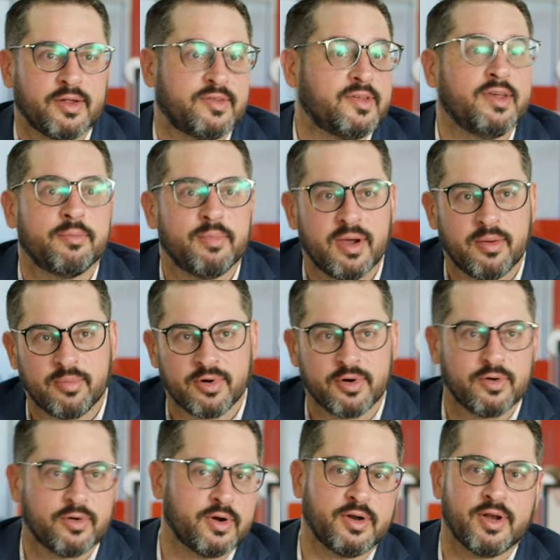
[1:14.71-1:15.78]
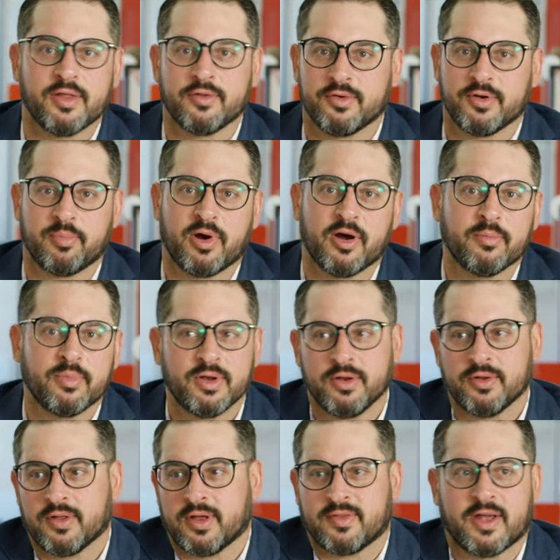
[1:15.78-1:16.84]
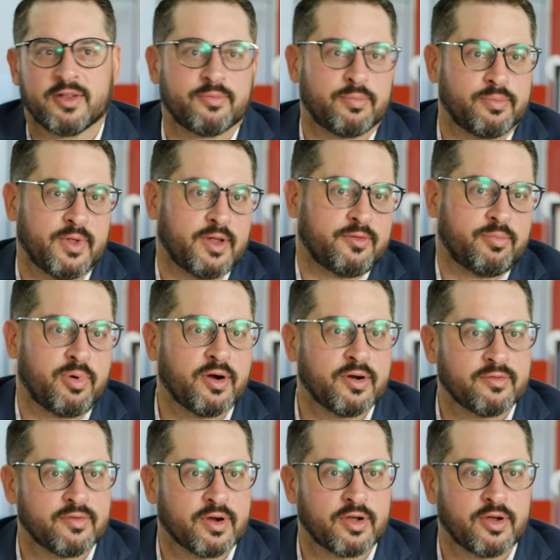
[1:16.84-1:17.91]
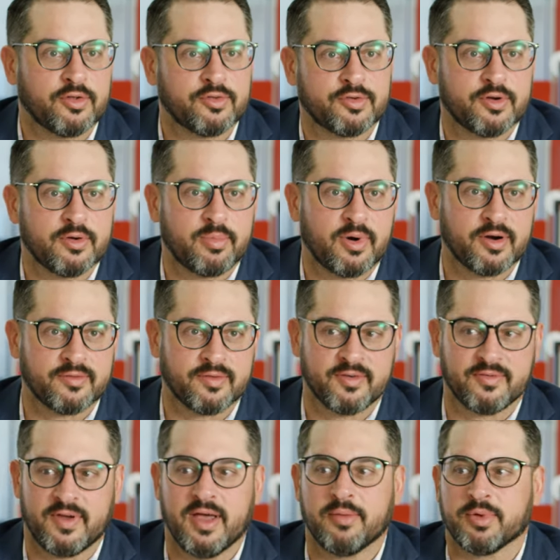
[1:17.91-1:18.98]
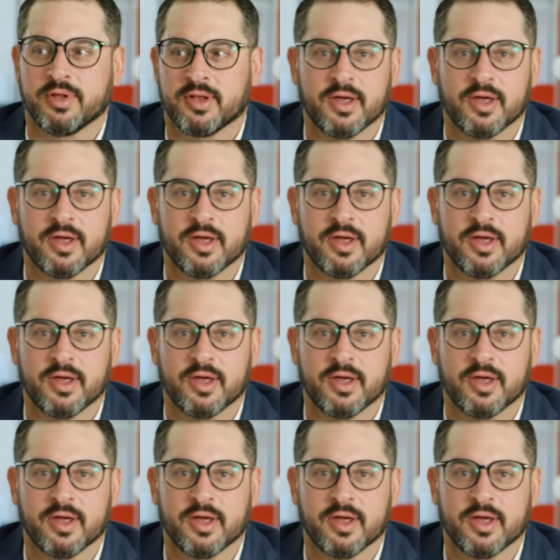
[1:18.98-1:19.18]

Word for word: a, team member or another department you know like that's that's part of our culture and part of our family